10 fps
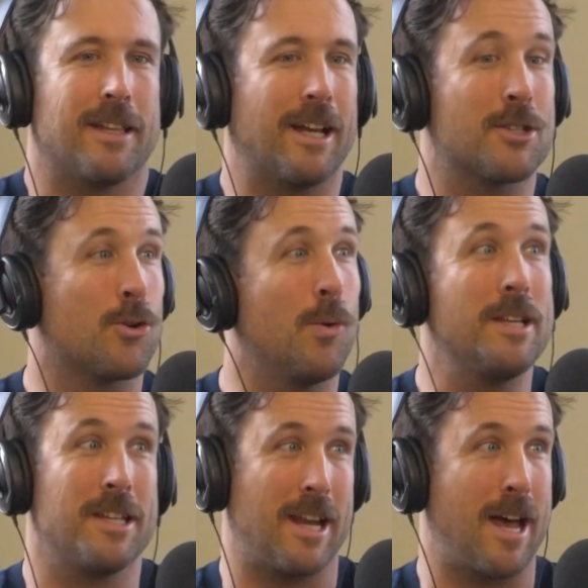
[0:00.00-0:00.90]
like it's
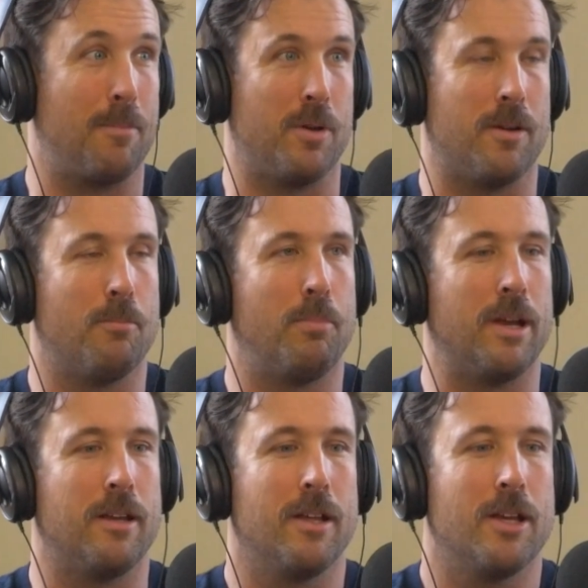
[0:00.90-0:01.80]
always going to happen.
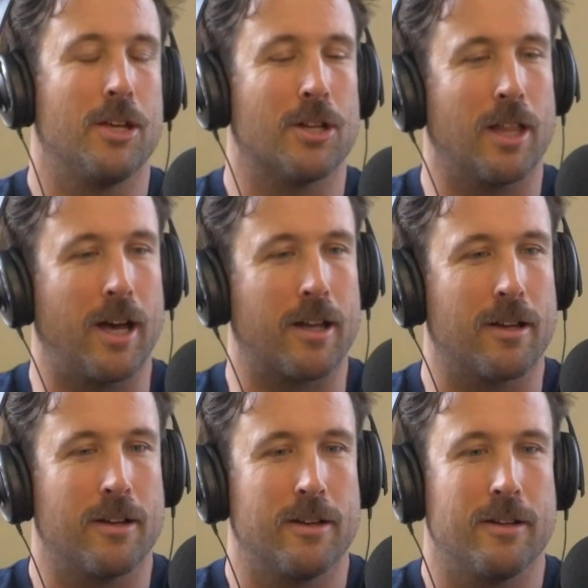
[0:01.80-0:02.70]
But you're like,
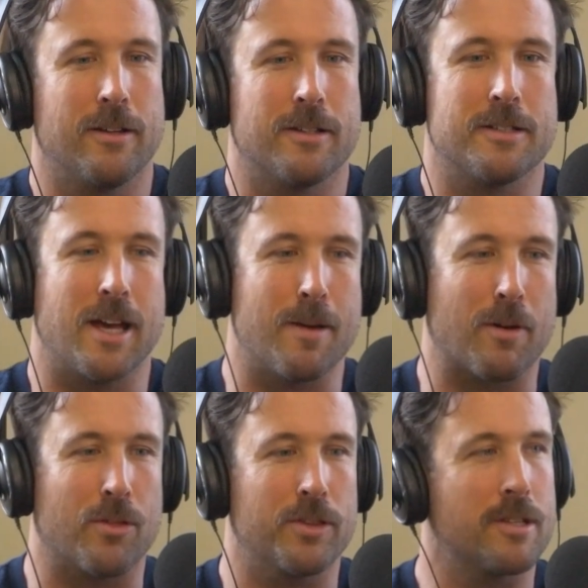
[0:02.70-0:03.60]
damn,
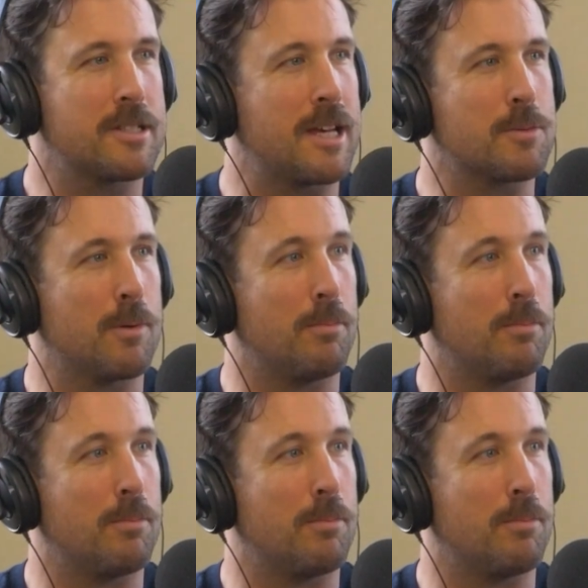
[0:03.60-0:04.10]
I thought those days were